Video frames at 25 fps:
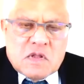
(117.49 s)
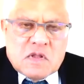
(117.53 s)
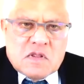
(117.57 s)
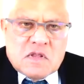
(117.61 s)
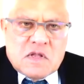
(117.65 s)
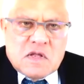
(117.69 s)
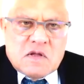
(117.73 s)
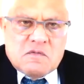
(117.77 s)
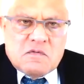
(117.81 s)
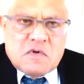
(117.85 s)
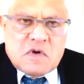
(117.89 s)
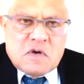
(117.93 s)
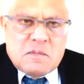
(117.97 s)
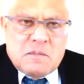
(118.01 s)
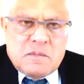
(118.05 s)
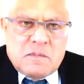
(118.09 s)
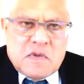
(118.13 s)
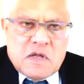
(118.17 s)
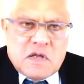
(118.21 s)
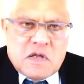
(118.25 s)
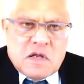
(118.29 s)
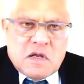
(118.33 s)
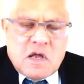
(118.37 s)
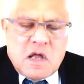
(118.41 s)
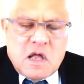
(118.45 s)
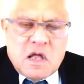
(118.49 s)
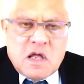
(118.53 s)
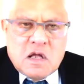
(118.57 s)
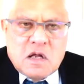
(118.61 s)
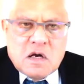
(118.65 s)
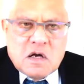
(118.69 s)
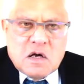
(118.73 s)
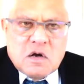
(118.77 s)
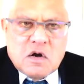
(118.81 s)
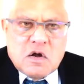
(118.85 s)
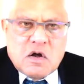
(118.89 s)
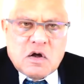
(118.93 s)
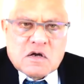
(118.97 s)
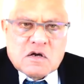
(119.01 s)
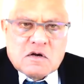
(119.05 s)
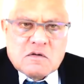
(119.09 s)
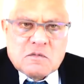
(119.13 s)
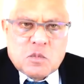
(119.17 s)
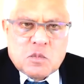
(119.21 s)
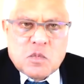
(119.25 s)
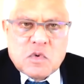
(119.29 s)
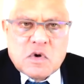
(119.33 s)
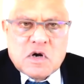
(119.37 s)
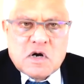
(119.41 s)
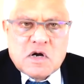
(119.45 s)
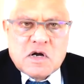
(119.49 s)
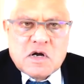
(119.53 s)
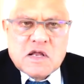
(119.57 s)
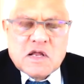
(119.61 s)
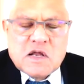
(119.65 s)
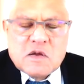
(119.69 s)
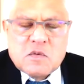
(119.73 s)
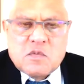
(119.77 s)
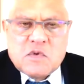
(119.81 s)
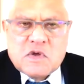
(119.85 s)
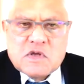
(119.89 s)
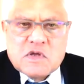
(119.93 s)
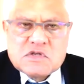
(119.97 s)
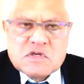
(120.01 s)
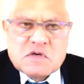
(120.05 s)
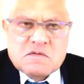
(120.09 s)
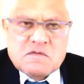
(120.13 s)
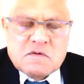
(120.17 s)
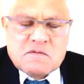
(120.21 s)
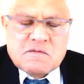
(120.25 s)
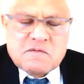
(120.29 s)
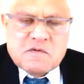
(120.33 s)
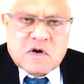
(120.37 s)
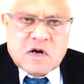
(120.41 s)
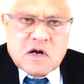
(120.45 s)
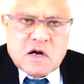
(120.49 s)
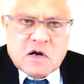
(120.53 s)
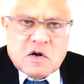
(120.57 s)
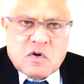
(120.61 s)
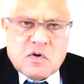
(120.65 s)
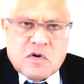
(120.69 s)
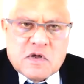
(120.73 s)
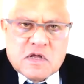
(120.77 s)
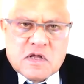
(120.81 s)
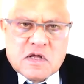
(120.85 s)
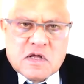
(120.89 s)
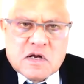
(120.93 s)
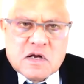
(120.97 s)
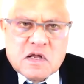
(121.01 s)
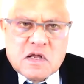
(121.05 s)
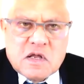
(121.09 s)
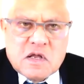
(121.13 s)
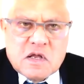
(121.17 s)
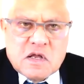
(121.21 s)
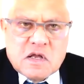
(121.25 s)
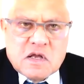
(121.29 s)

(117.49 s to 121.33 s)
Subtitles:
there will be a lot of wording, which even for a lawyer